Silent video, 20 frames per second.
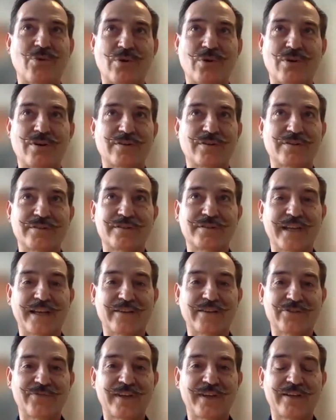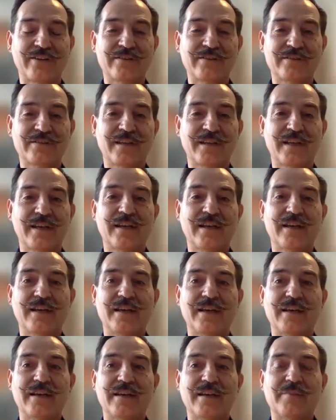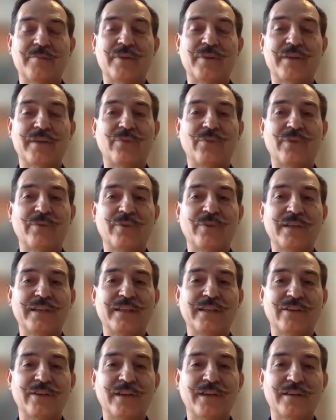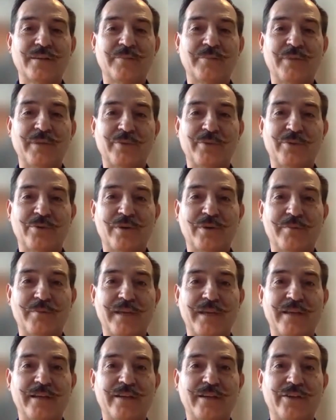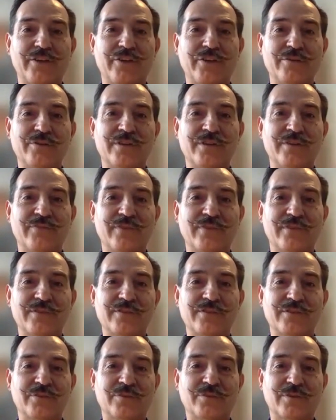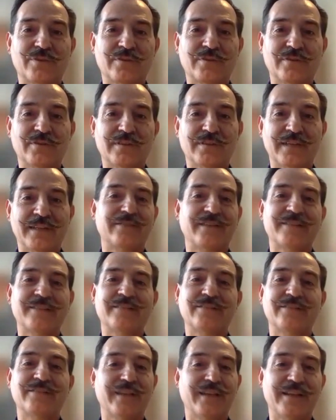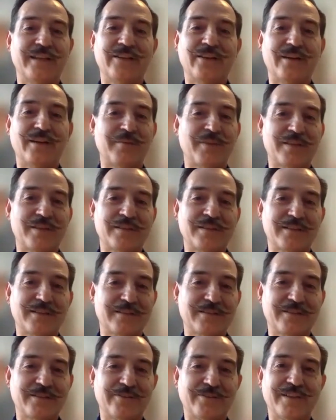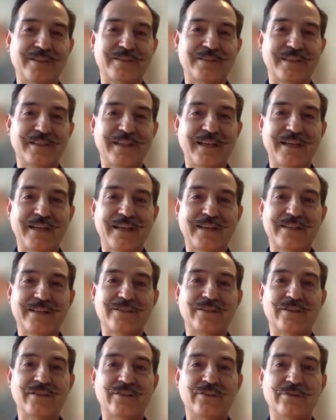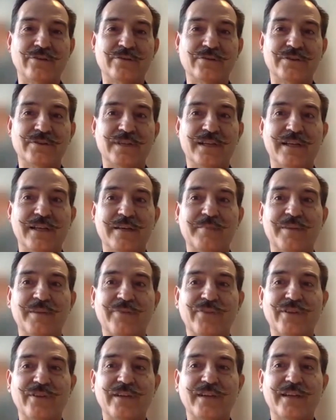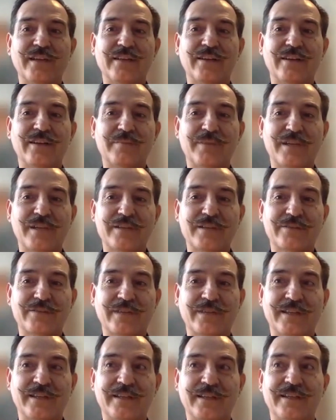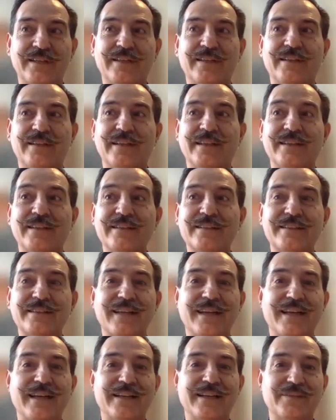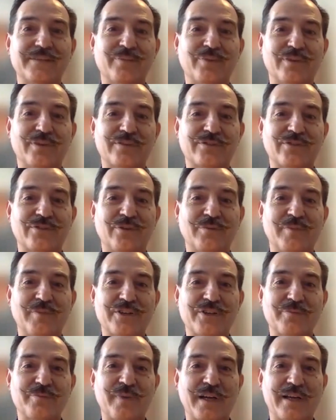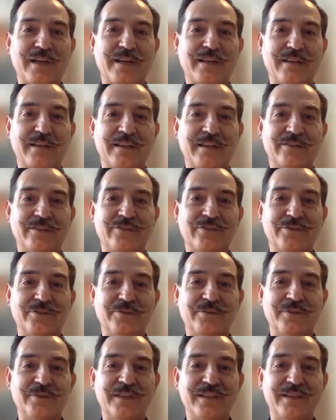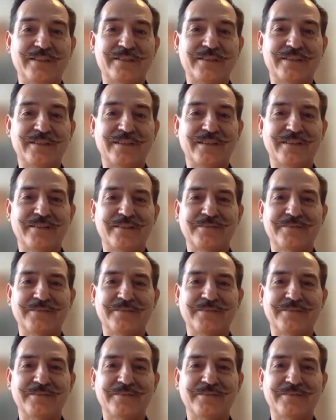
quarter's sales figures. But if we really look at the people who are making a huge difference in the world, and let's look at Elon Musk, because he's the guy that's in the news. But if you look at Elon Musk, right, like this guy has put so much money into these